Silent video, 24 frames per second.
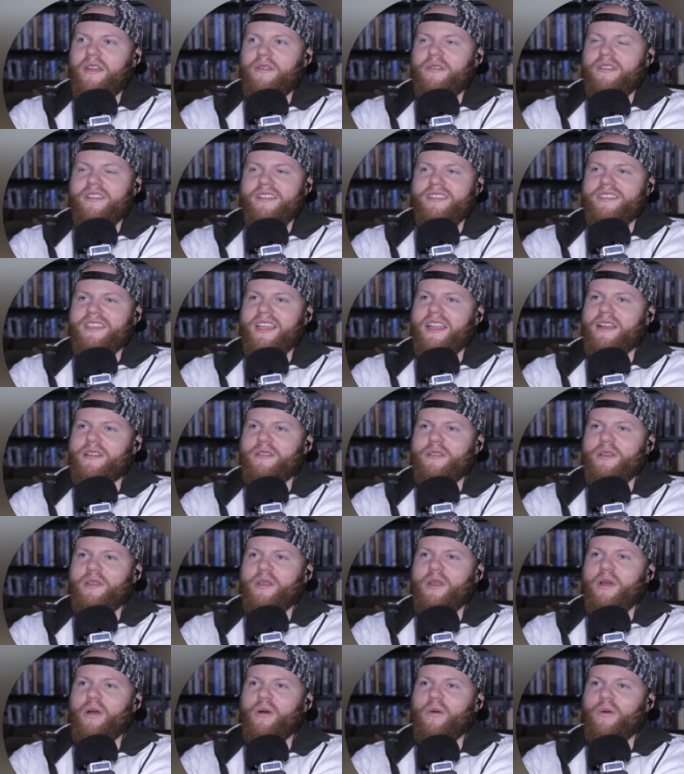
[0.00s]
I don't
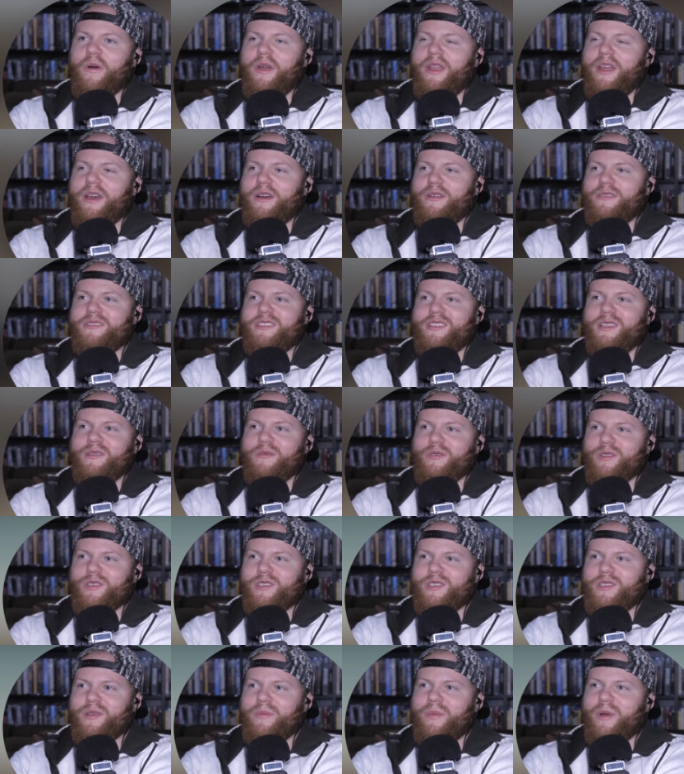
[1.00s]
exactly know what else it
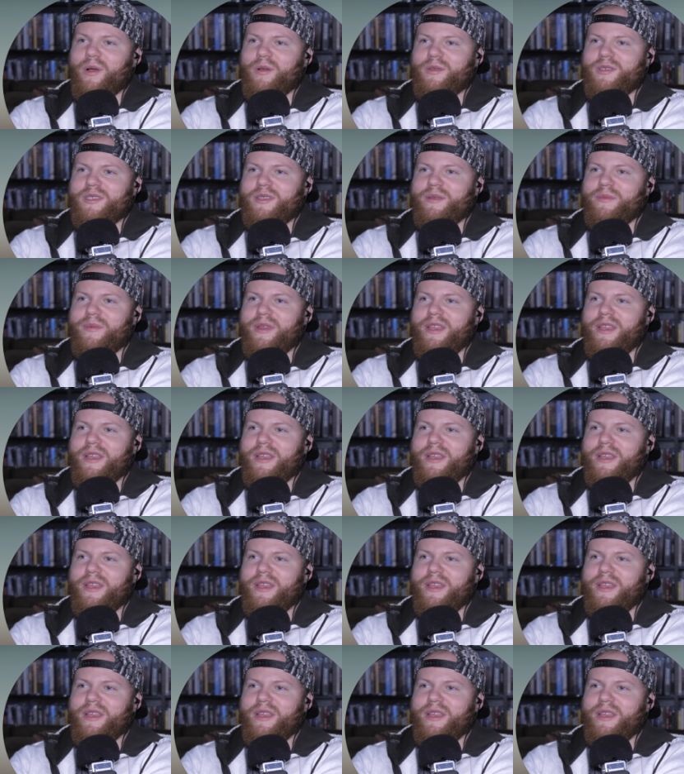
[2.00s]
was supposed to